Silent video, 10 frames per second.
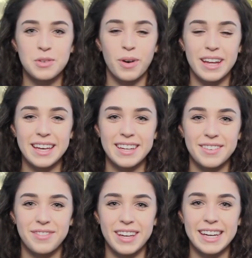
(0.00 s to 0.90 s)
20,
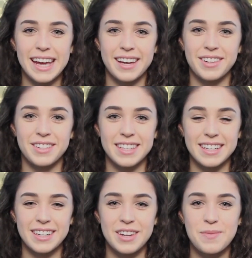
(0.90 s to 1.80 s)
Via
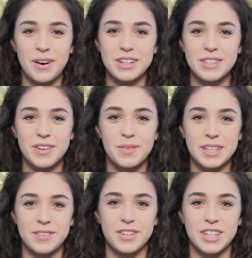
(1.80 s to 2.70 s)
Anderson, New Martinsville,
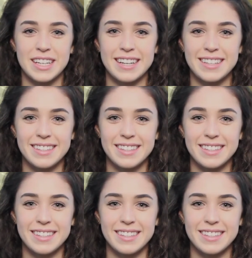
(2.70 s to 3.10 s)
West Virginia.